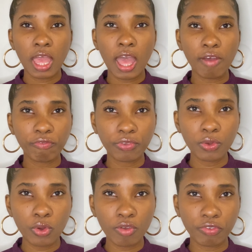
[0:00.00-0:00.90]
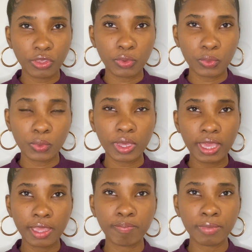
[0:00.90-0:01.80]
A few of you
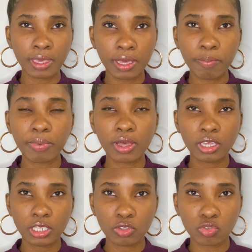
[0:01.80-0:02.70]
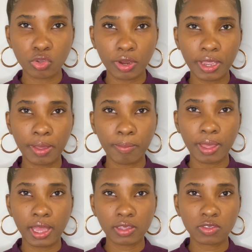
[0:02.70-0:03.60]
hit me up on Instagram,
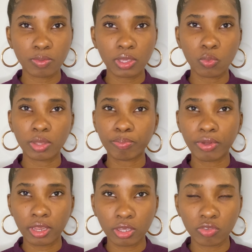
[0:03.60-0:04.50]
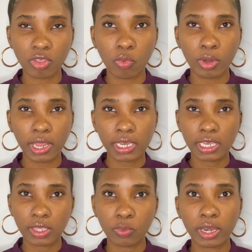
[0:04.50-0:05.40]
asked me what products and what I
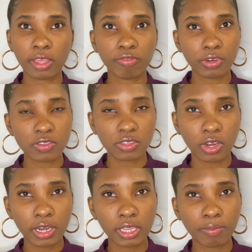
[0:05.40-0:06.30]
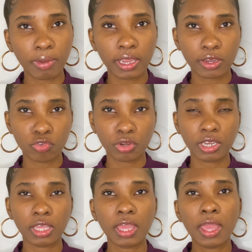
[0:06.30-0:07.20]
did when I first started my hair
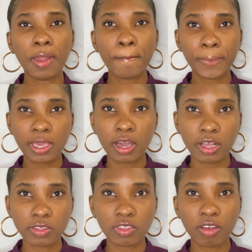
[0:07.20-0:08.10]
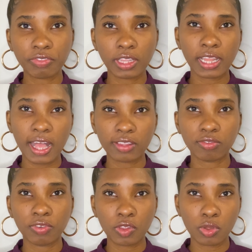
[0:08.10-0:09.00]
journey because of the
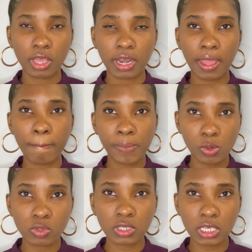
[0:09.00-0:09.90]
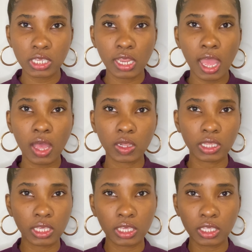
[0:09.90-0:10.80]
last video that I posted. I'll
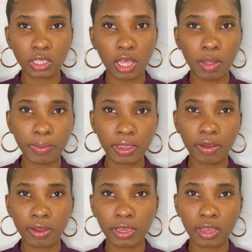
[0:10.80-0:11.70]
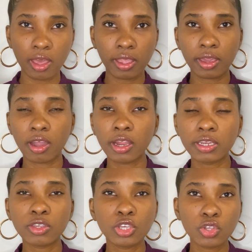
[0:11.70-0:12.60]
link it up here in the
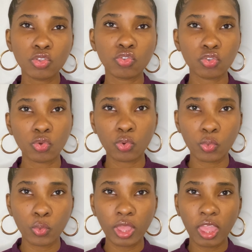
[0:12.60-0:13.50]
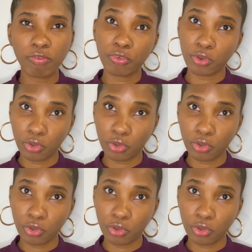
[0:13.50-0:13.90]
iCard, so if you're